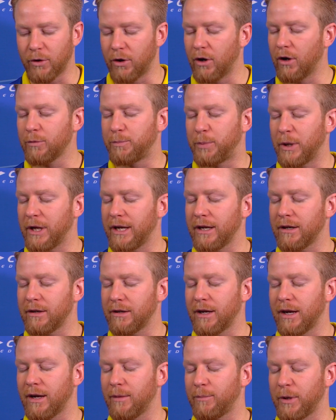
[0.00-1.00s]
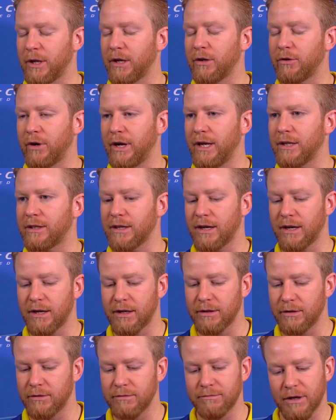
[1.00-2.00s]
were all playing uh, playing great.
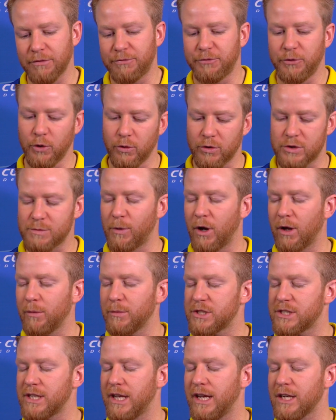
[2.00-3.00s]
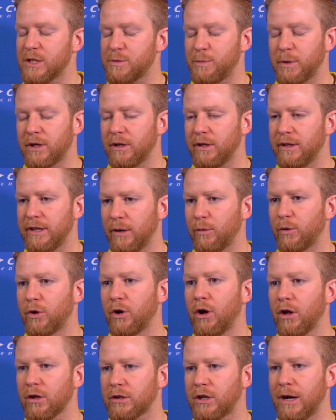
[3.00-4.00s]
Uh, a few small mistakes, but uh, they
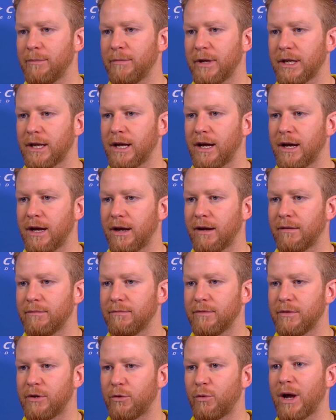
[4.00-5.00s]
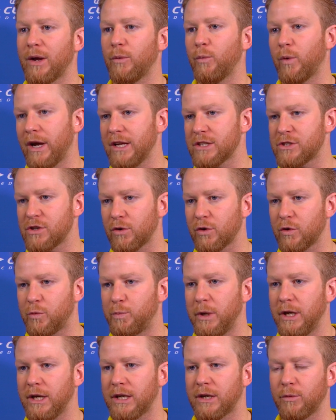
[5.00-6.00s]
were all coming um, the right way, so to
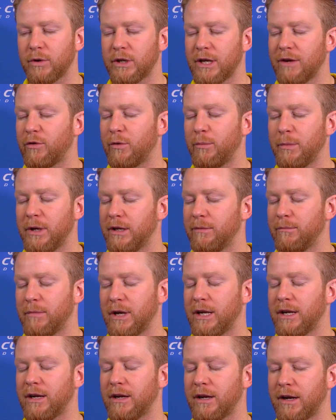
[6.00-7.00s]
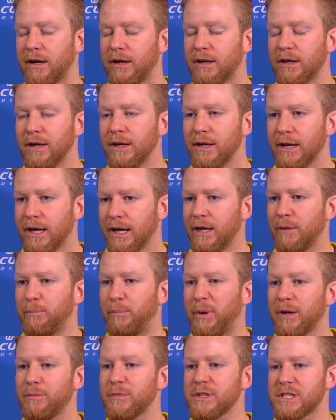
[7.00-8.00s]
speak, and we never made, made any, uh, any
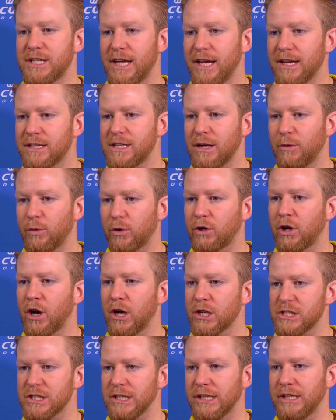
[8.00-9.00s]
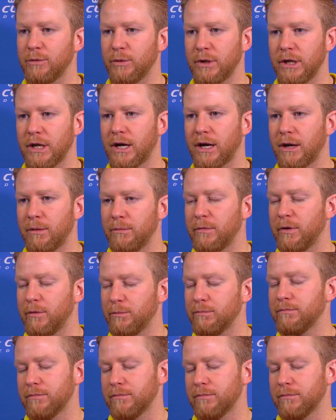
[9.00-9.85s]
big mistakes that were costly. We um,